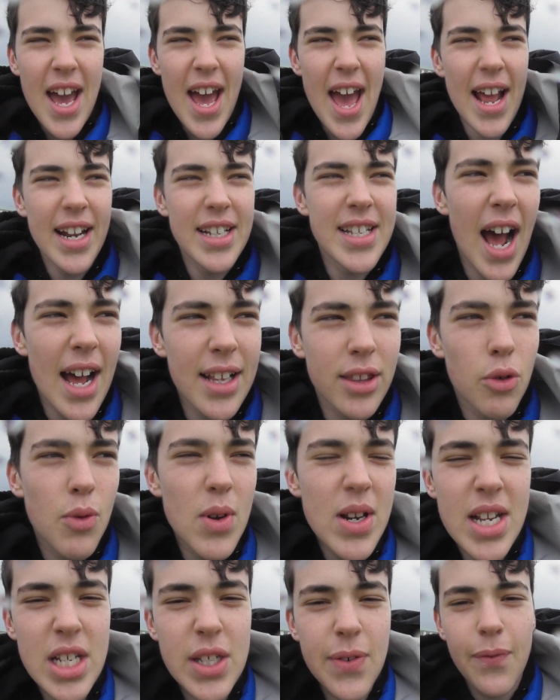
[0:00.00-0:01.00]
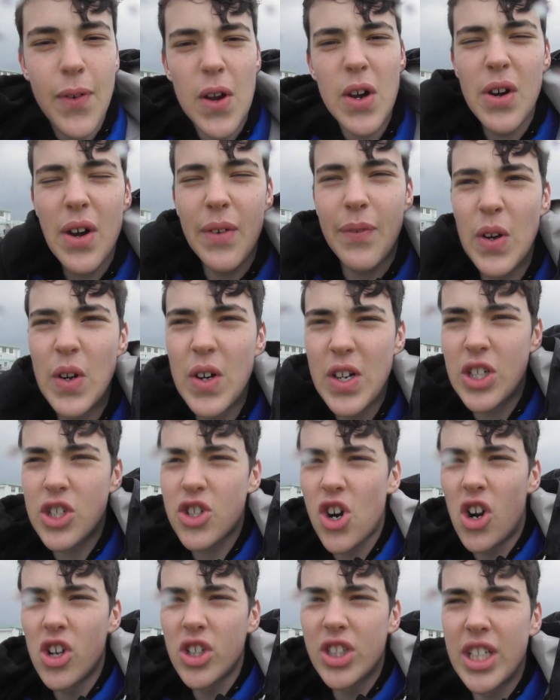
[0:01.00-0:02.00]
And uh, the wind is very, very
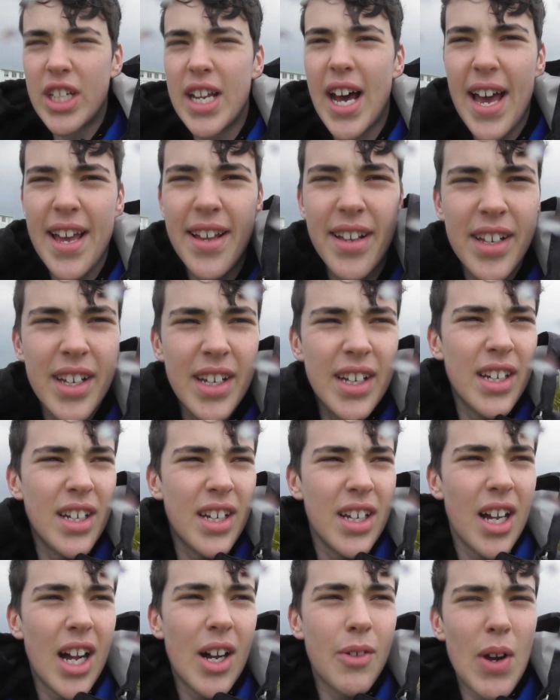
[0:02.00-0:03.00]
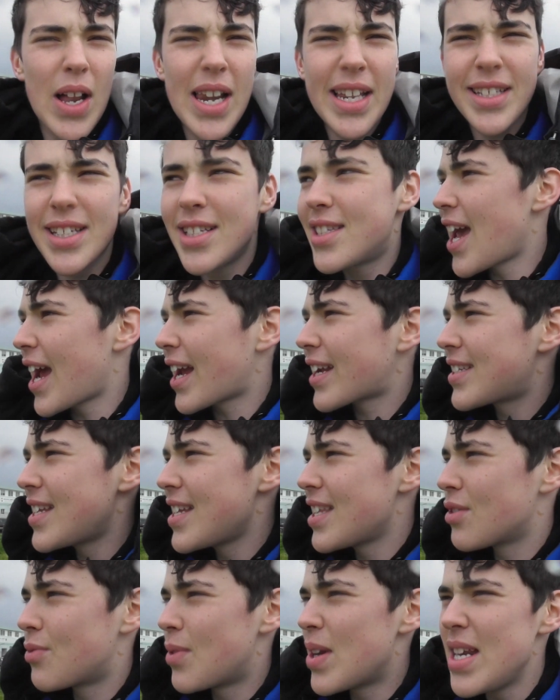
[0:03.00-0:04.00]
strong today. Wellington's
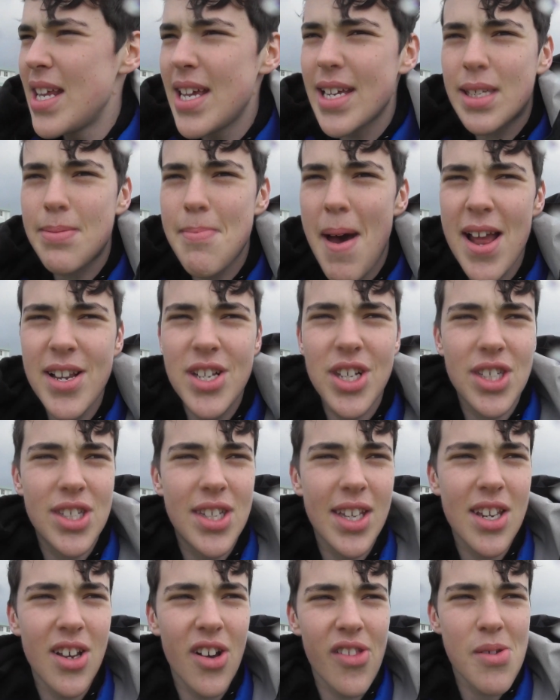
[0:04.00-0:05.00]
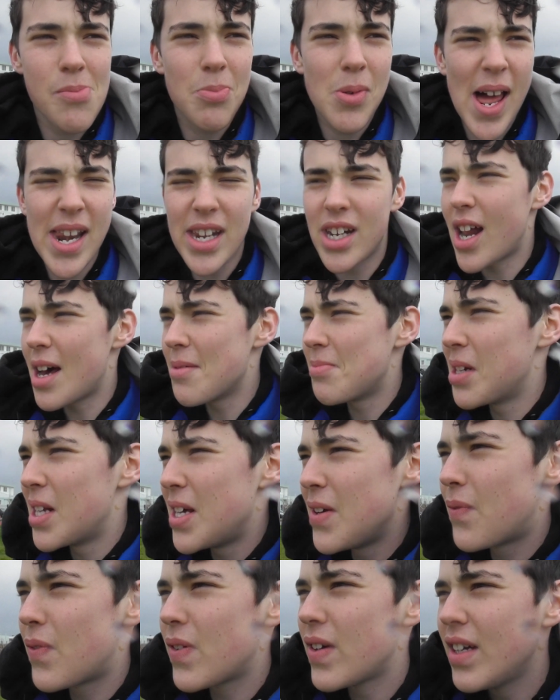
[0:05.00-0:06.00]
actually the windiest major city on the planet, I
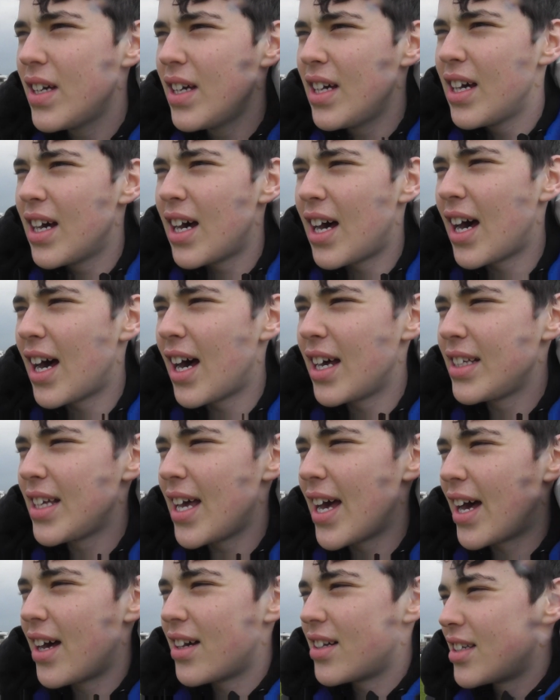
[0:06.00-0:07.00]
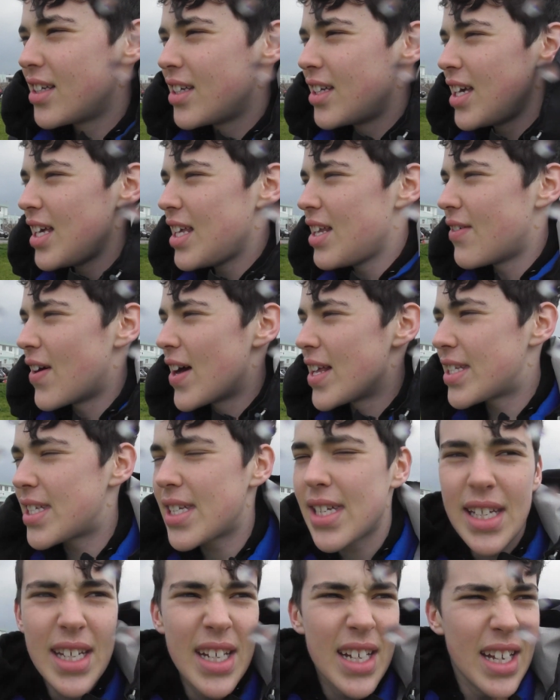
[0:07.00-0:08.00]
believe. Uh, yeah.
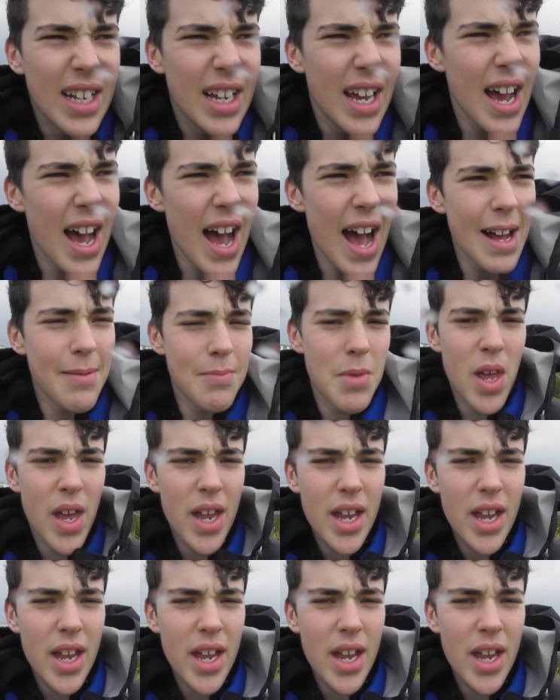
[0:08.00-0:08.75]
Anyways, um,